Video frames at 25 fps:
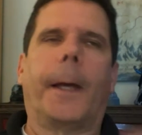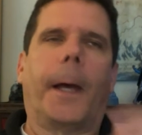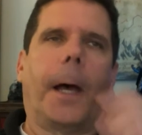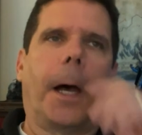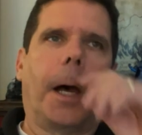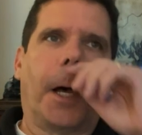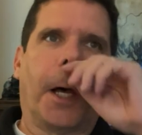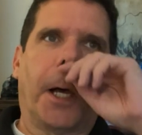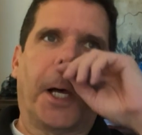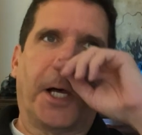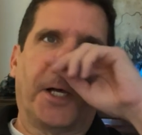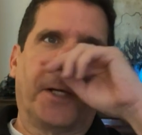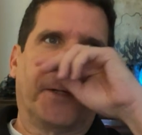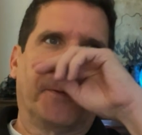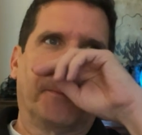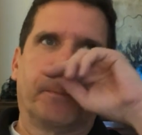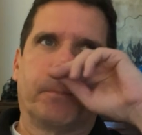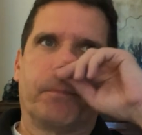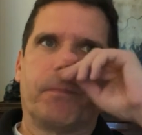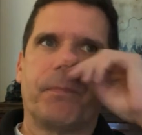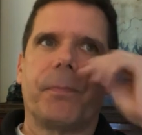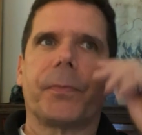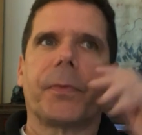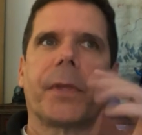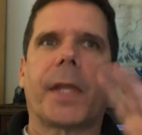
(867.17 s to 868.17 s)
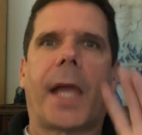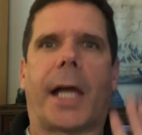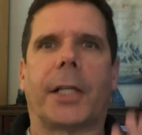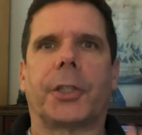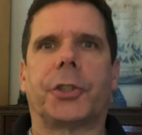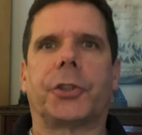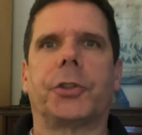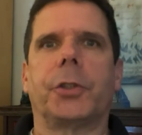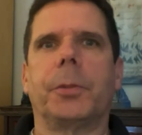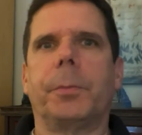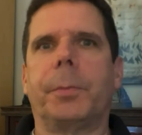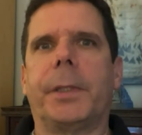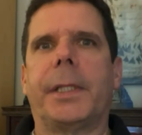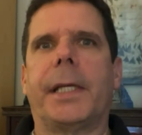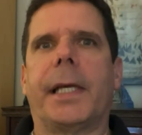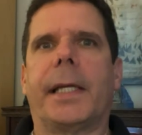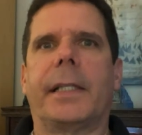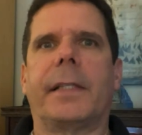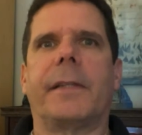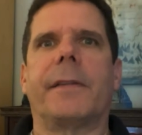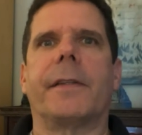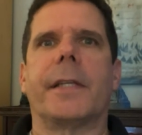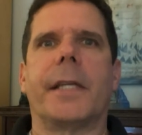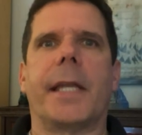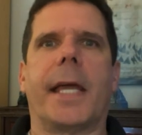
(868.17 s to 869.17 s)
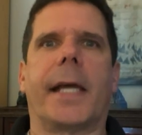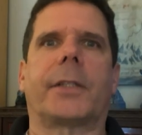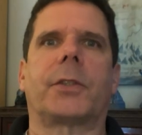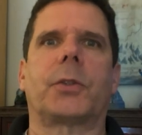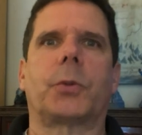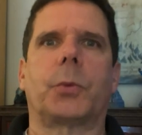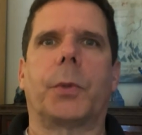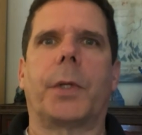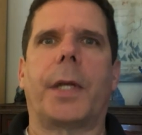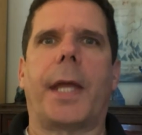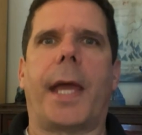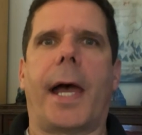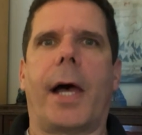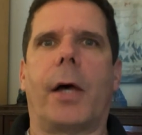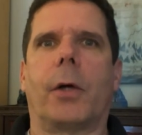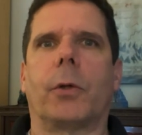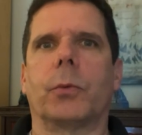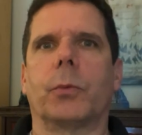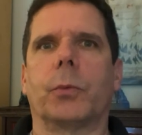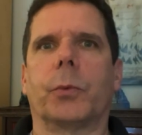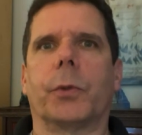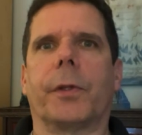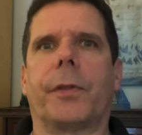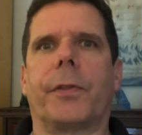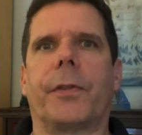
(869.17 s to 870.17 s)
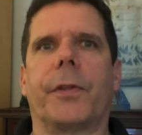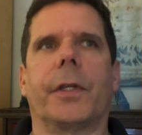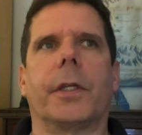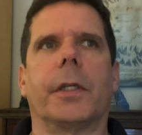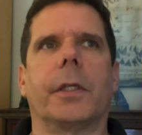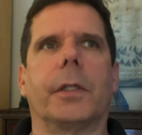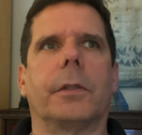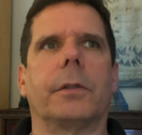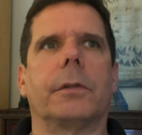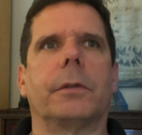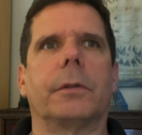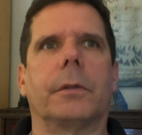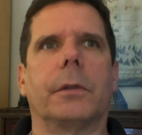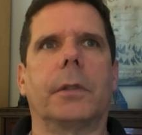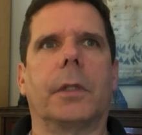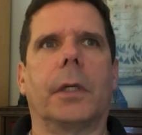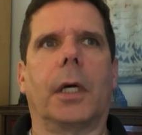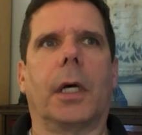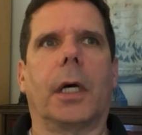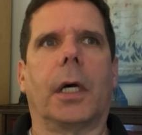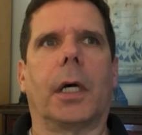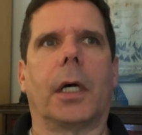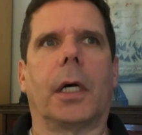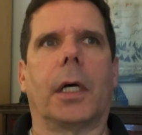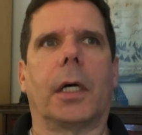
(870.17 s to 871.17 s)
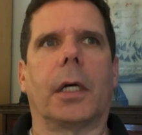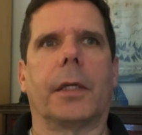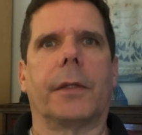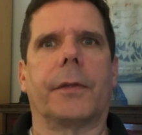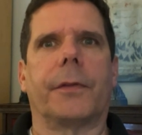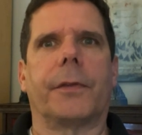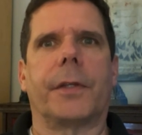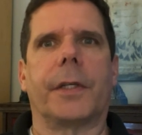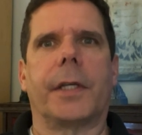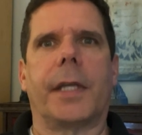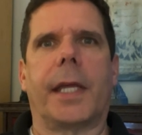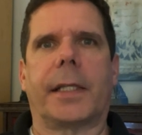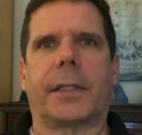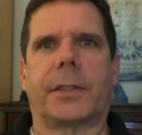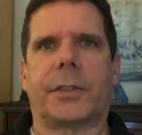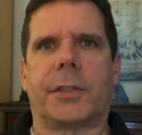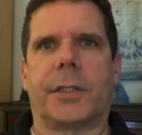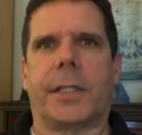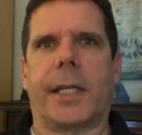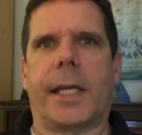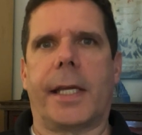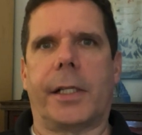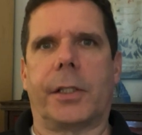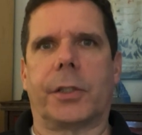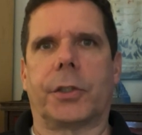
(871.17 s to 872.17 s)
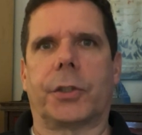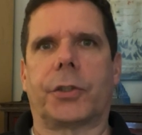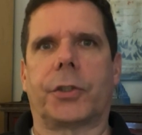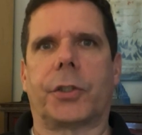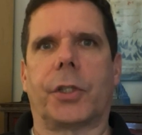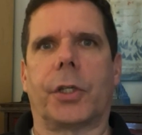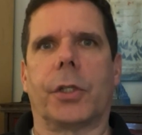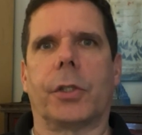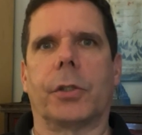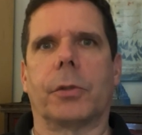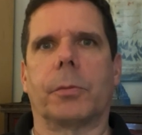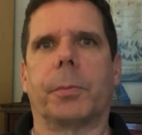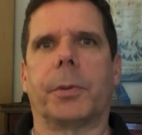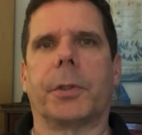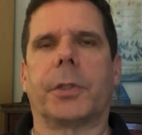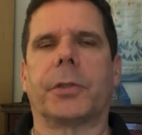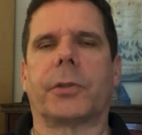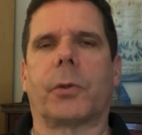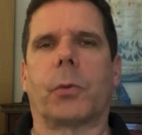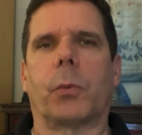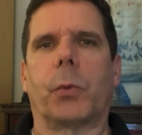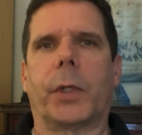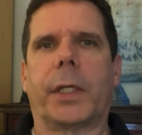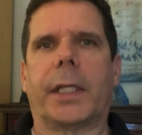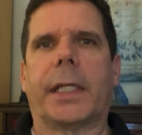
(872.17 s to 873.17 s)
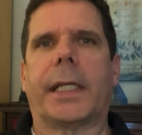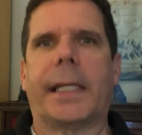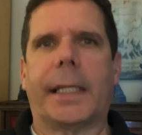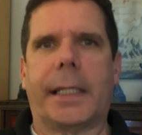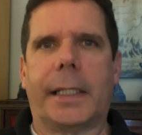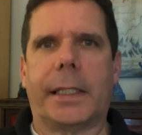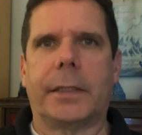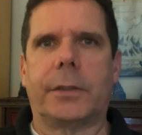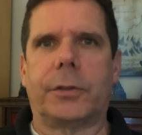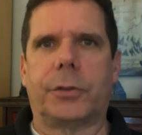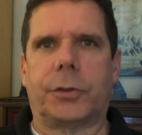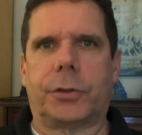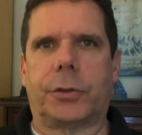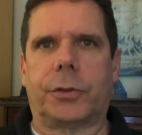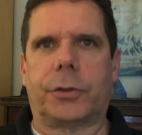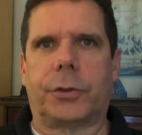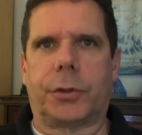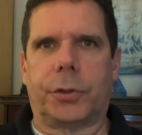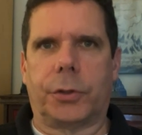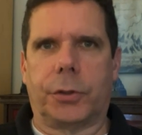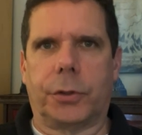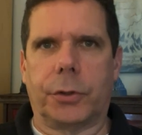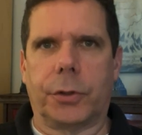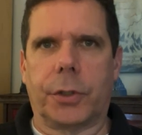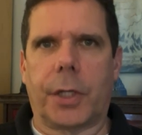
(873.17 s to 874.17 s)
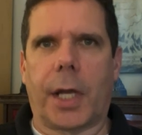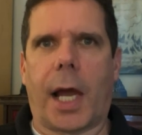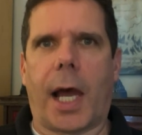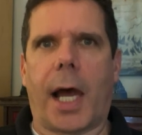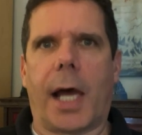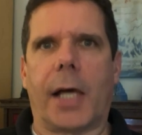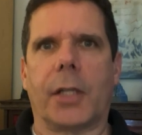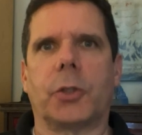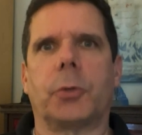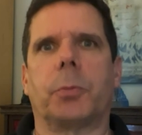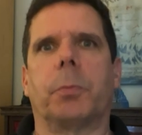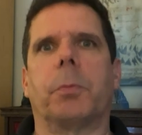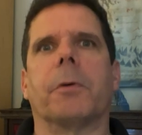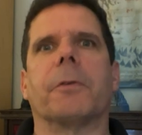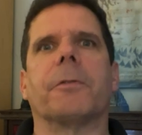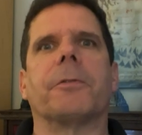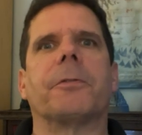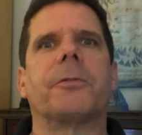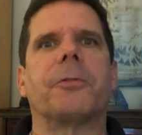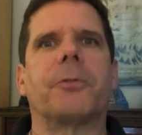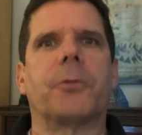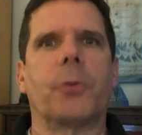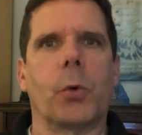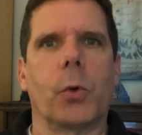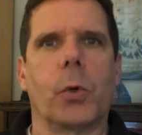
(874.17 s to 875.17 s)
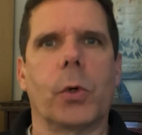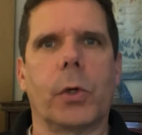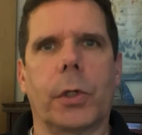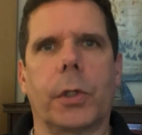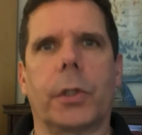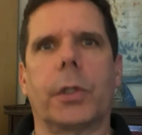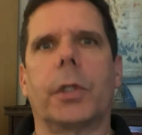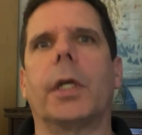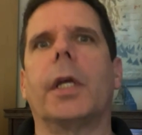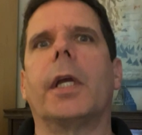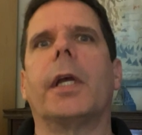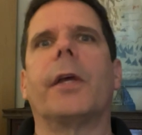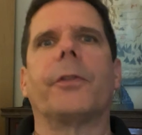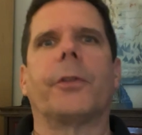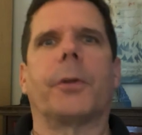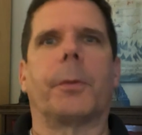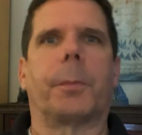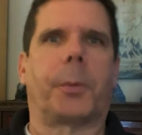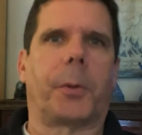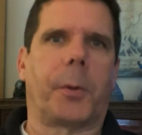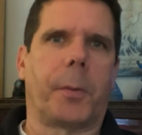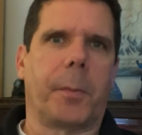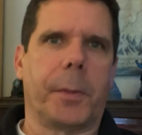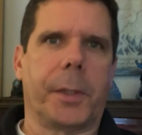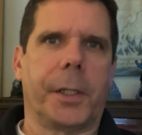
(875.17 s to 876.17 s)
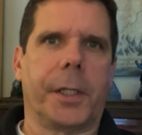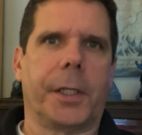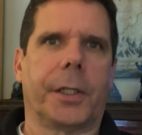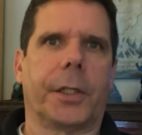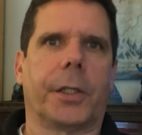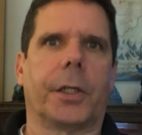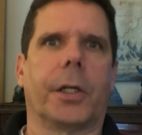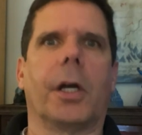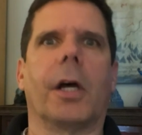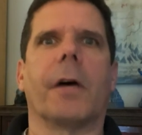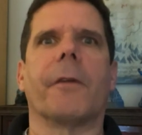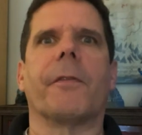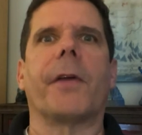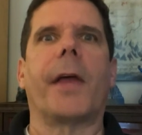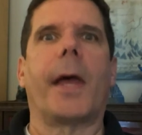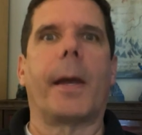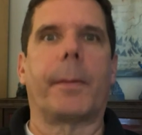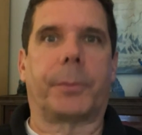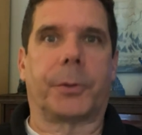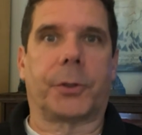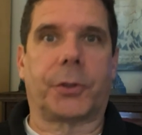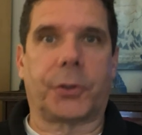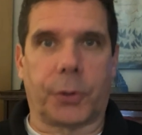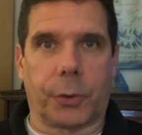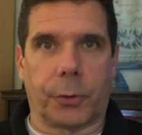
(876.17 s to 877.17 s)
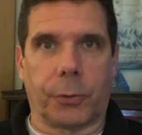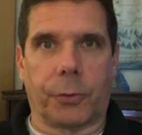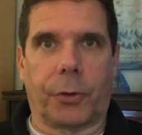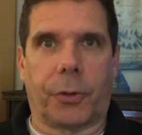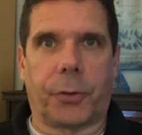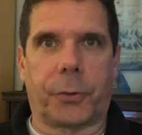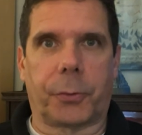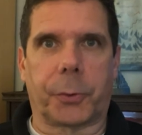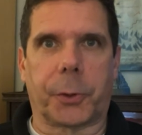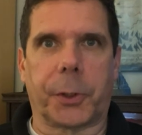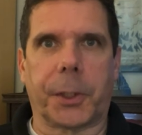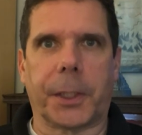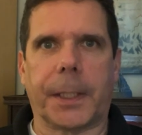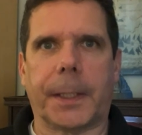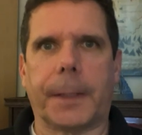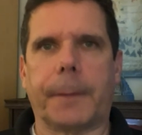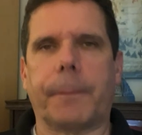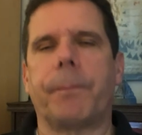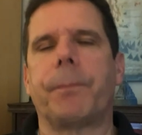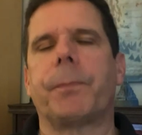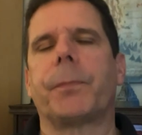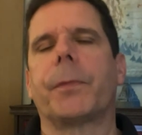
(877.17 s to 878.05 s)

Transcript: Um, I should be getting the next one out within uh, the next day or so because I want to get it to you guys before the premiere of episode three.